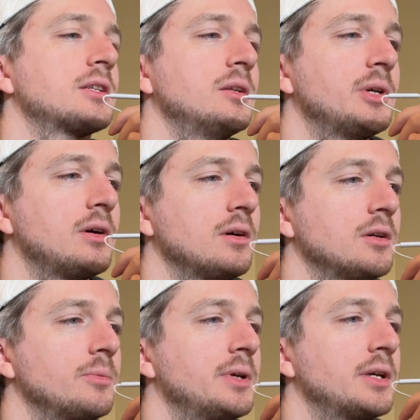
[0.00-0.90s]
gonna be hard
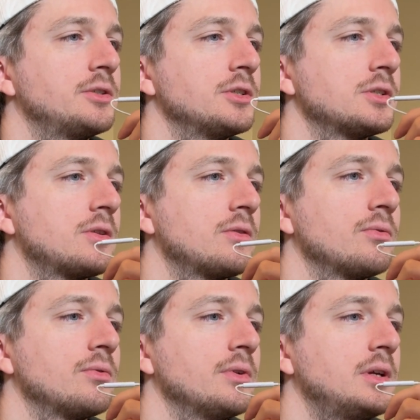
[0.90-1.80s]
to pick just
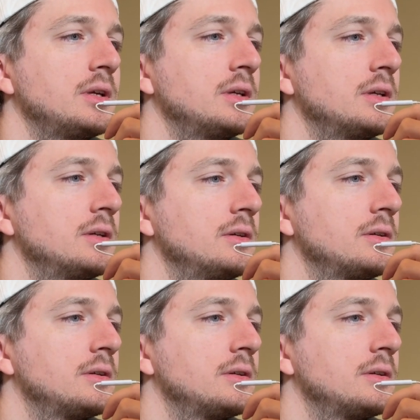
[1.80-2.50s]
3.